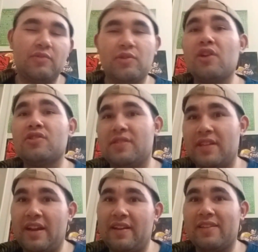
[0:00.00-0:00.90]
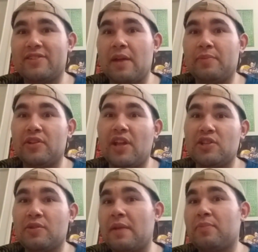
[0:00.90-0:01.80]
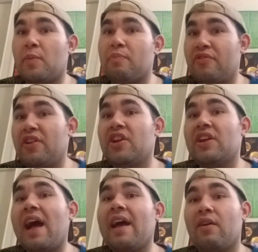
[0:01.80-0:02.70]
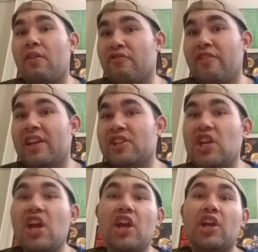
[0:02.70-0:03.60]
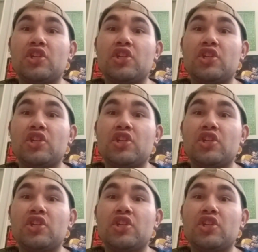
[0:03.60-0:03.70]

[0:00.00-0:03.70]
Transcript: It was also stated in this chapter that she kept a pretty good eye out on the village